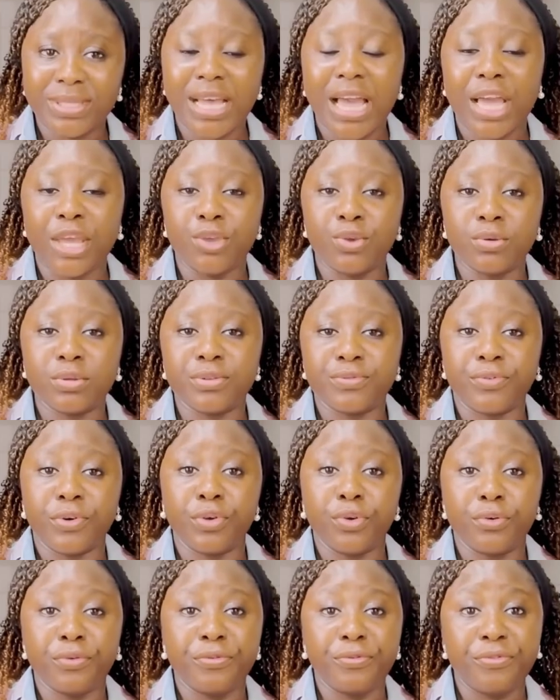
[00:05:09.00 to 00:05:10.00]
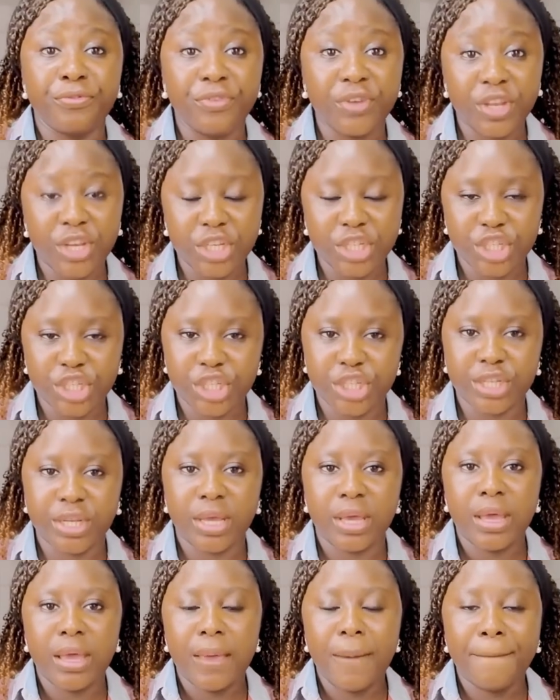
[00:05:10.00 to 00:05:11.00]
are used for your finishing,
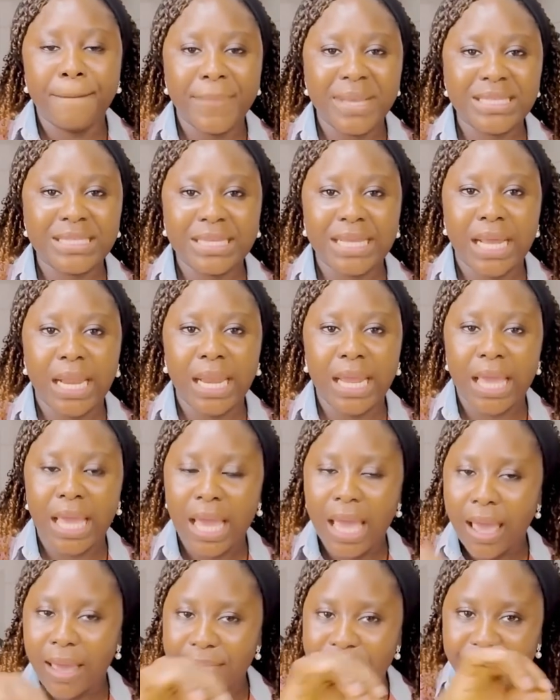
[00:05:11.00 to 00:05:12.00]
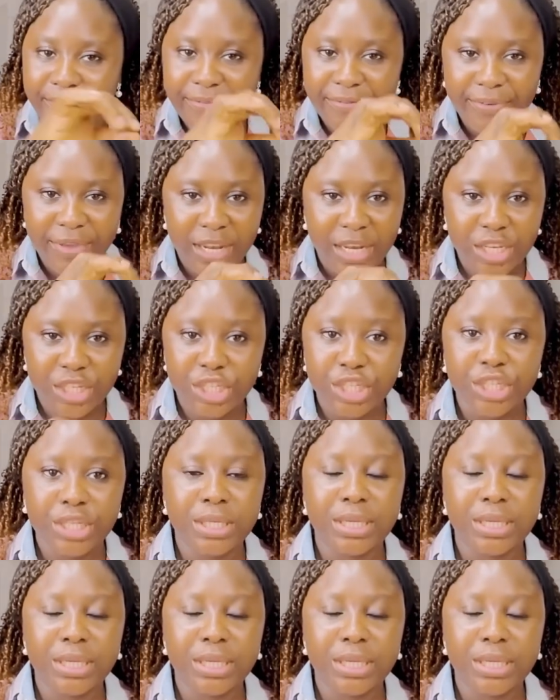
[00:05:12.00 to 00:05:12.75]
basically finishing,